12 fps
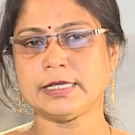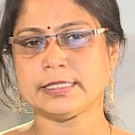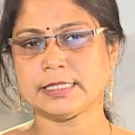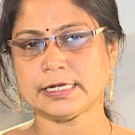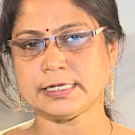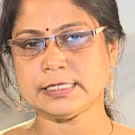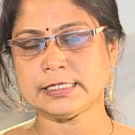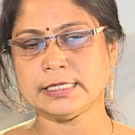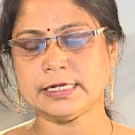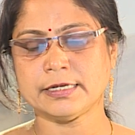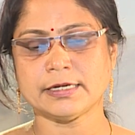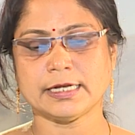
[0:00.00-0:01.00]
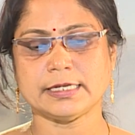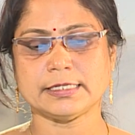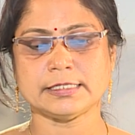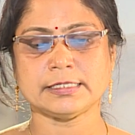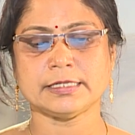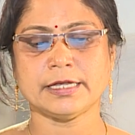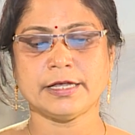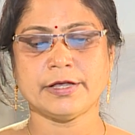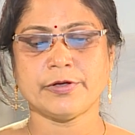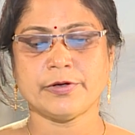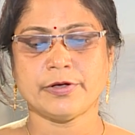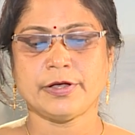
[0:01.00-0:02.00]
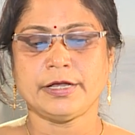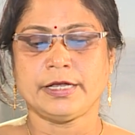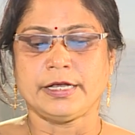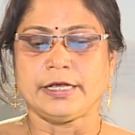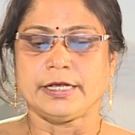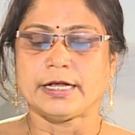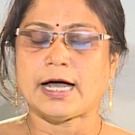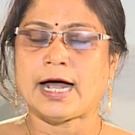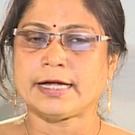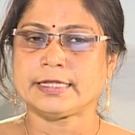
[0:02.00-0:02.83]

that is redundancy, and